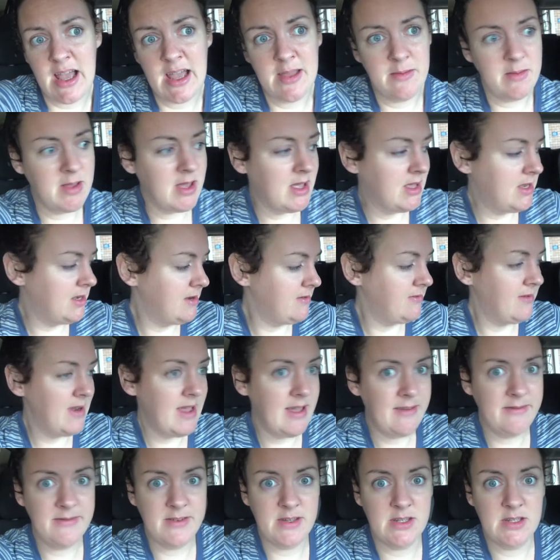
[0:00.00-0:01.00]
I'm kind of
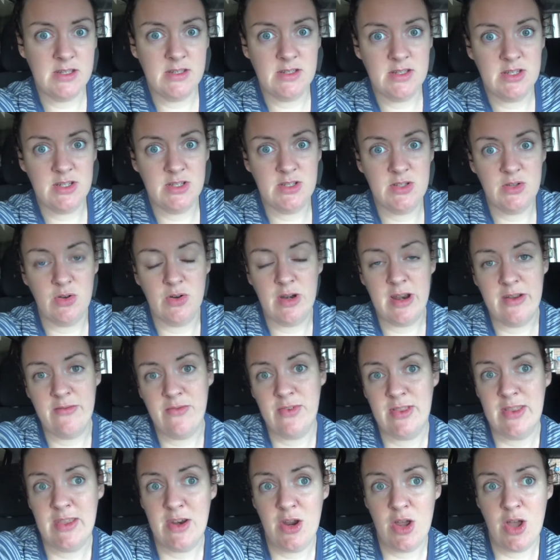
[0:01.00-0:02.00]
left to sort
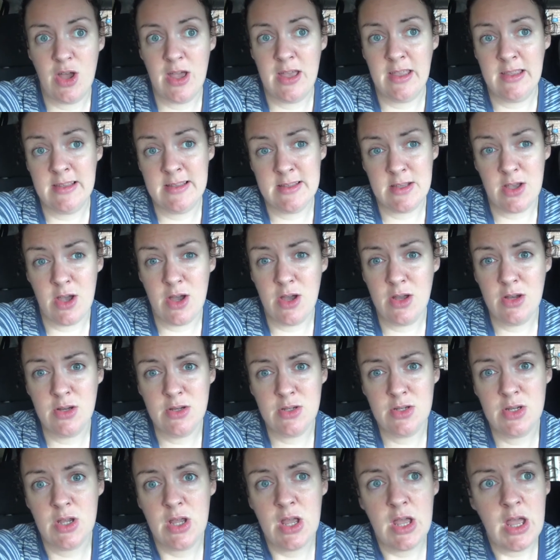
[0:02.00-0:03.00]
everything else
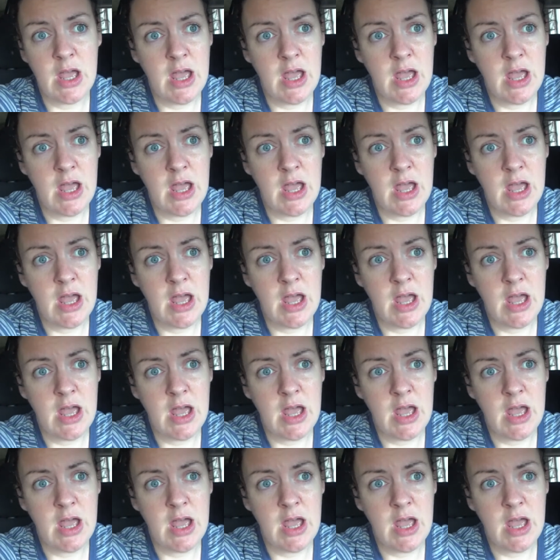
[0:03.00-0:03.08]
out